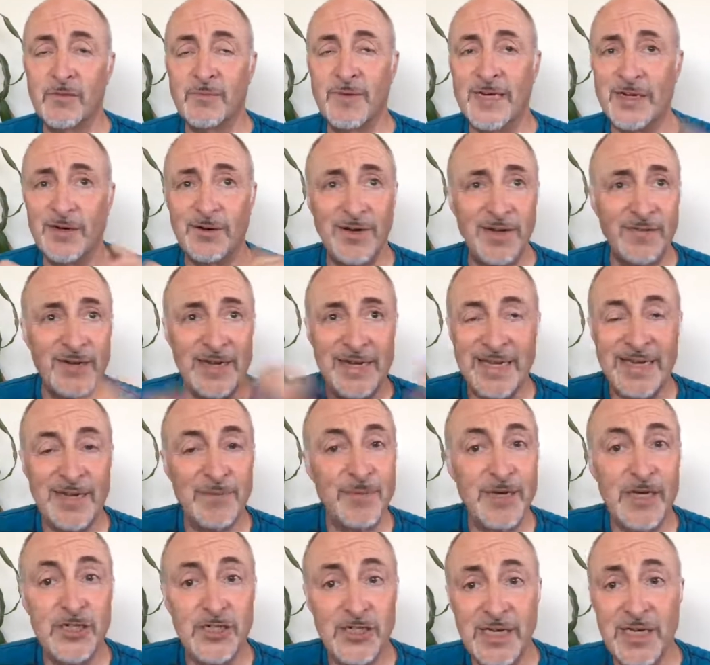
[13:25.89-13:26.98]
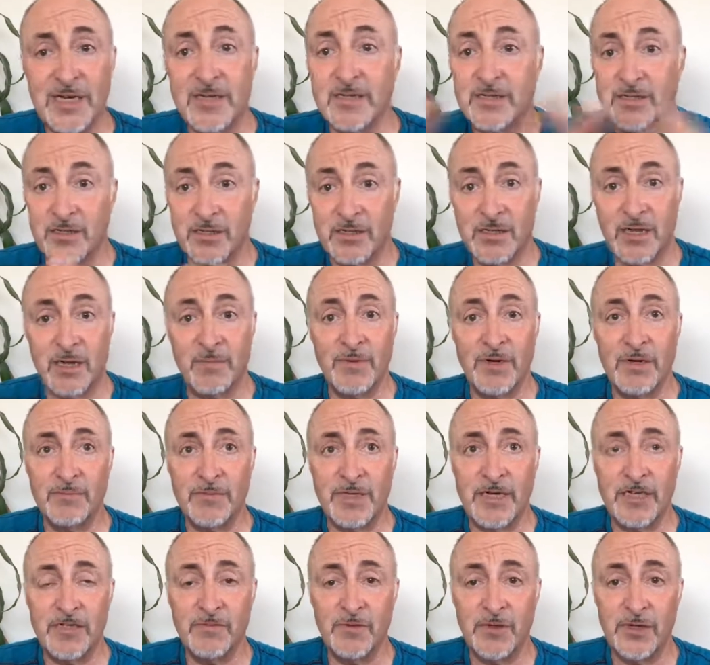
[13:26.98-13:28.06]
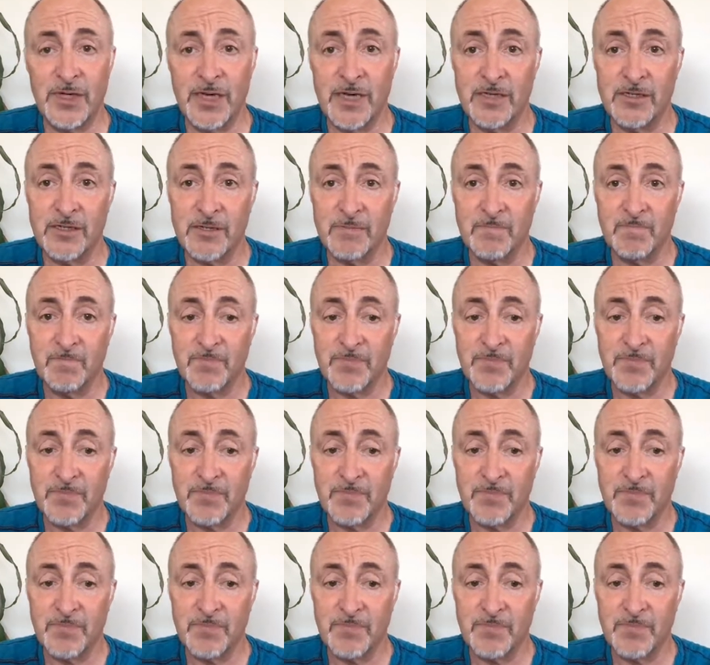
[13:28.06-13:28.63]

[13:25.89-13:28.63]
I don't have a landing page yet. It's coming up the next few days.